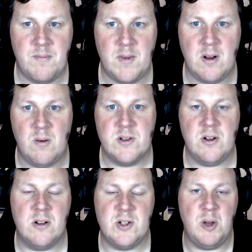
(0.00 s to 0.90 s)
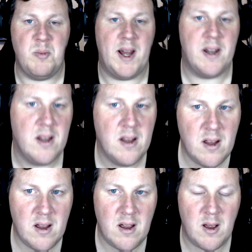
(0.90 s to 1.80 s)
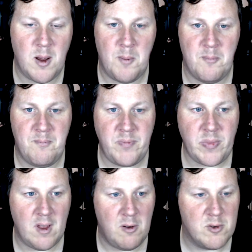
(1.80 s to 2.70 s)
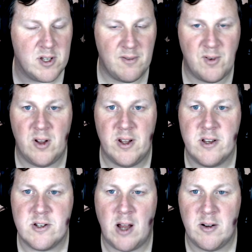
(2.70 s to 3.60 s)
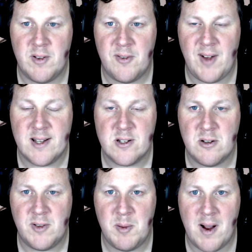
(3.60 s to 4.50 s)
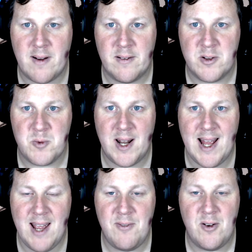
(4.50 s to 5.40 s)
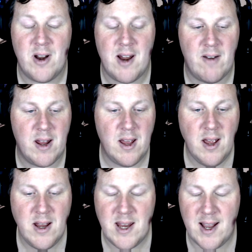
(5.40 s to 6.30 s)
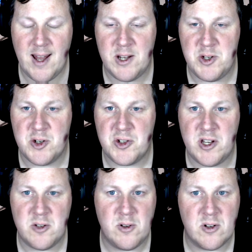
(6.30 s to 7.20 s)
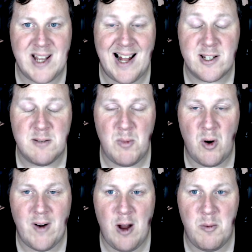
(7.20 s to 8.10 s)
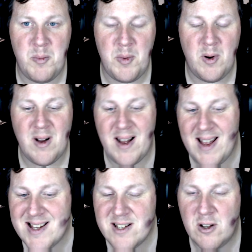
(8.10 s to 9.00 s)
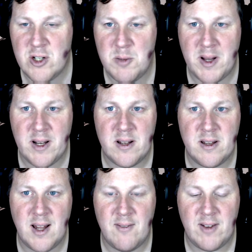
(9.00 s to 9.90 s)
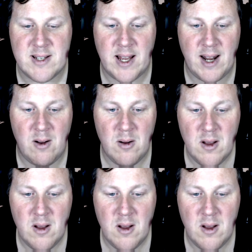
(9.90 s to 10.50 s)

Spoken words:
you know, it's not too bad. Obviously I've got the sound of the fans and stuff in the background as well. If you're hearing it, you can adjust it so it does cancel more out, but it's not too bad at the level it's at now.